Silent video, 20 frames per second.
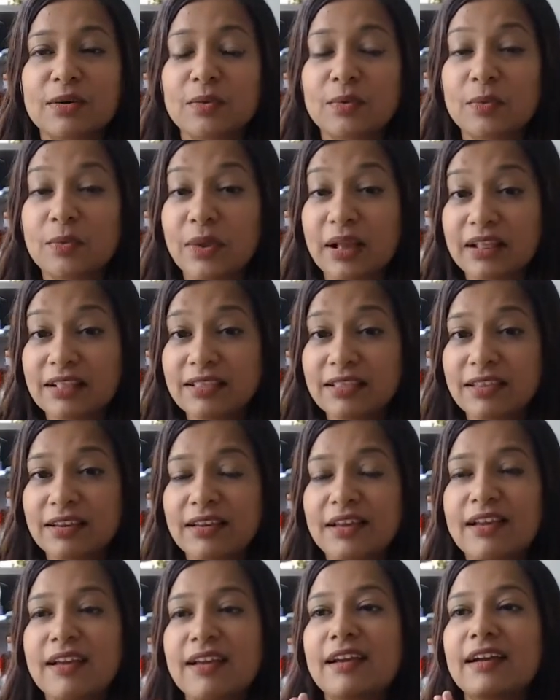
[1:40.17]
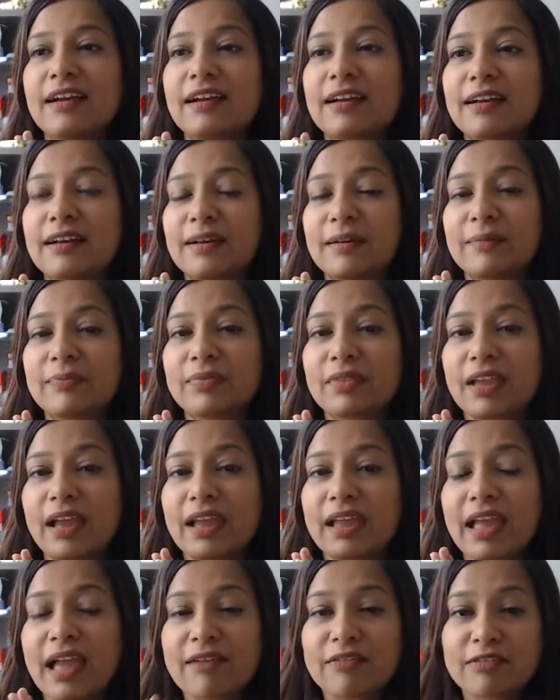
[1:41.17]
wealth. I
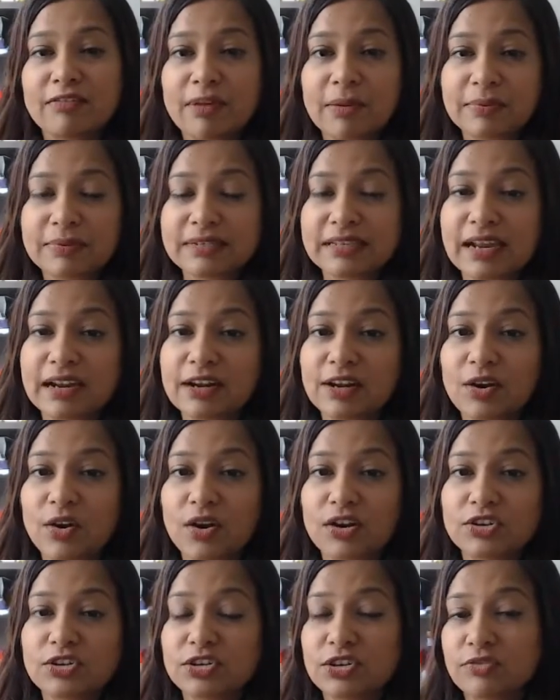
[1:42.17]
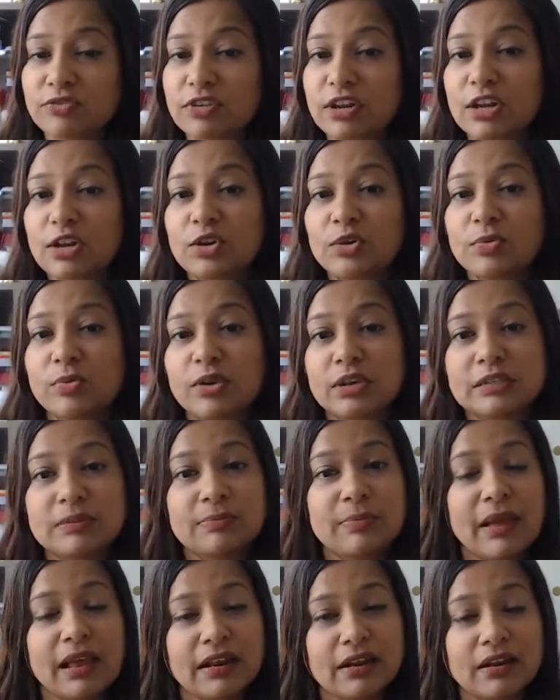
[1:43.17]
have a website called Shift
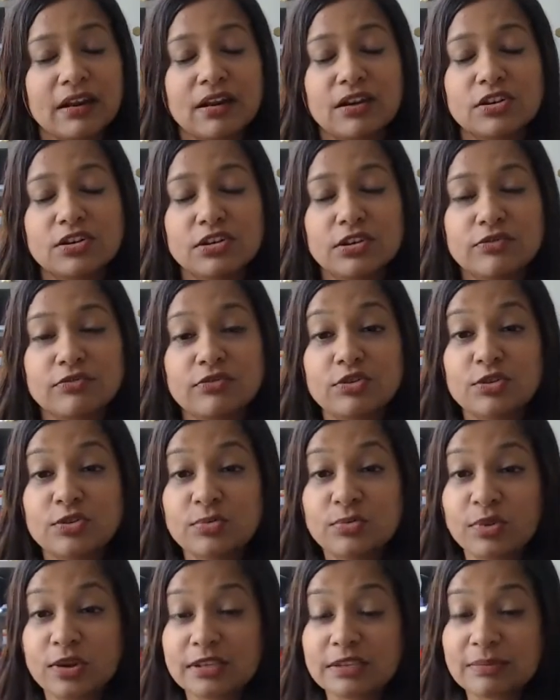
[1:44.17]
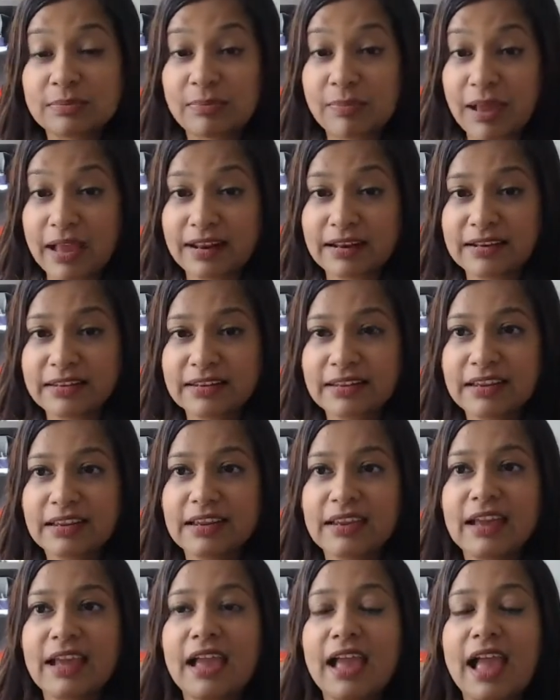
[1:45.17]
to Prosperity,